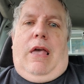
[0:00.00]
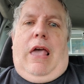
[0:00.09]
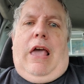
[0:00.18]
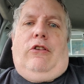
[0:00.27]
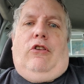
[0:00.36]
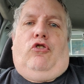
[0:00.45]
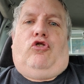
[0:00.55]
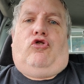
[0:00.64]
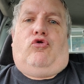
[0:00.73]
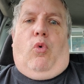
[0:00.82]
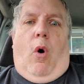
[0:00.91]
and
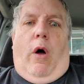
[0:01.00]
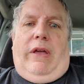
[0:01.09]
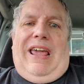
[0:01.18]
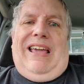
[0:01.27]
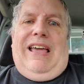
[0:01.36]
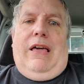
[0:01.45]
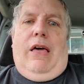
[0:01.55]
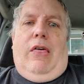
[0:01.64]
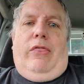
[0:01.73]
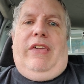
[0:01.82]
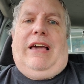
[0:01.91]
destroying
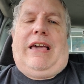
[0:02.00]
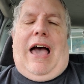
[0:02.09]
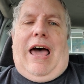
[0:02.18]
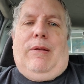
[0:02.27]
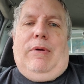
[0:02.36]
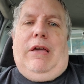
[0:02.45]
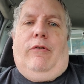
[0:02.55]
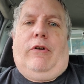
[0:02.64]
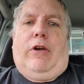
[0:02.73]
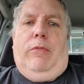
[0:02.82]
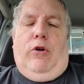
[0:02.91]
the economy of
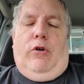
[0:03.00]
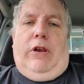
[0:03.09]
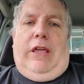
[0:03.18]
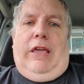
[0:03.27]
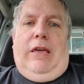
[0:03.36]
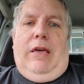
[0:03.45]
a community.